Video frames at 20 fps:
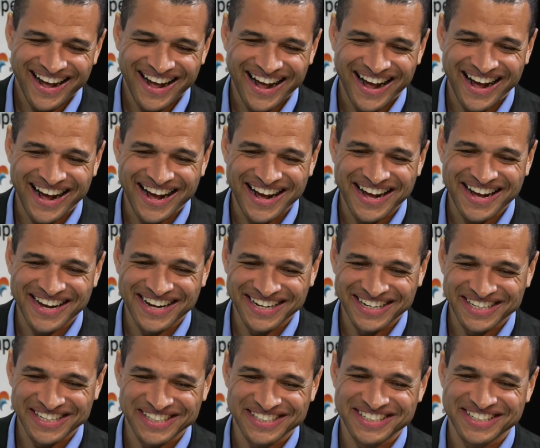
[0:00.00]

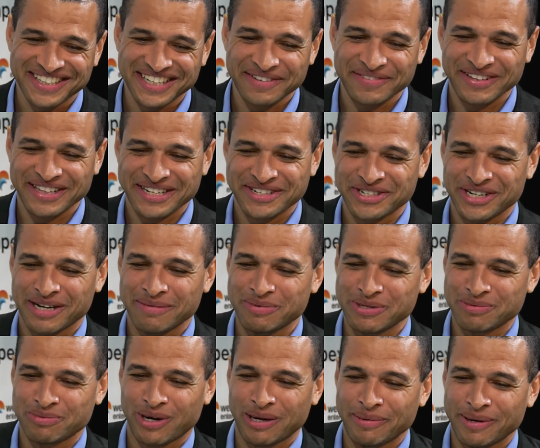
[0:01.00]
And leaving that job
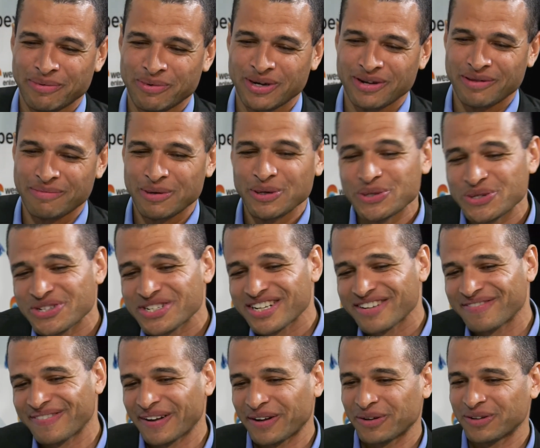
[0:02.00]
was probably one of the most
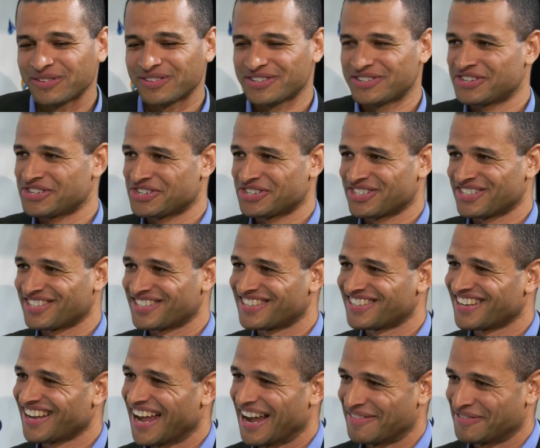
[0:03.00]
difficult decisions
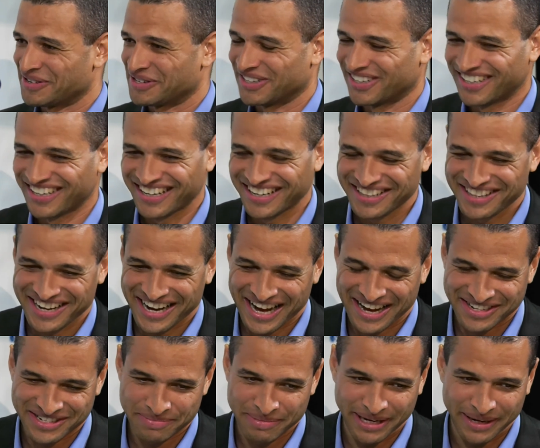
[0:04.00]
ever that I
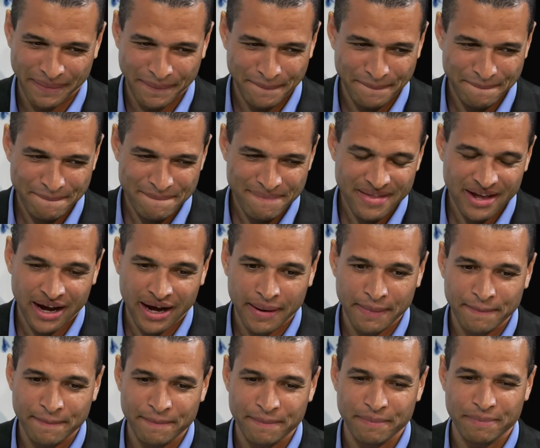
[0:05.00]
had to make.
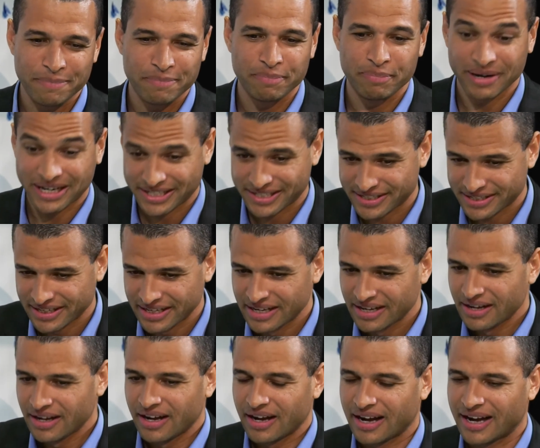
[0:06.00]
But
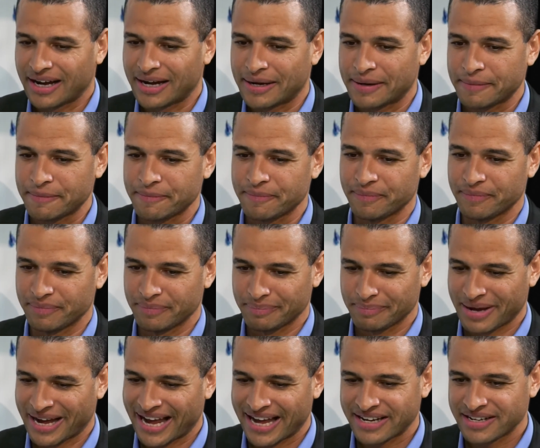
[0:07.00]

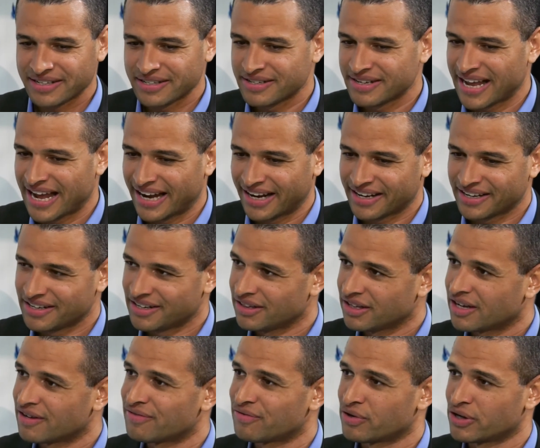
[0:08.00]
I had a knack and a
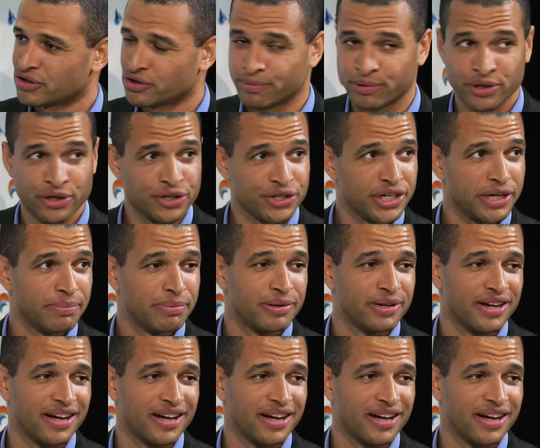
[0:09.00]
love for entrepreneurship.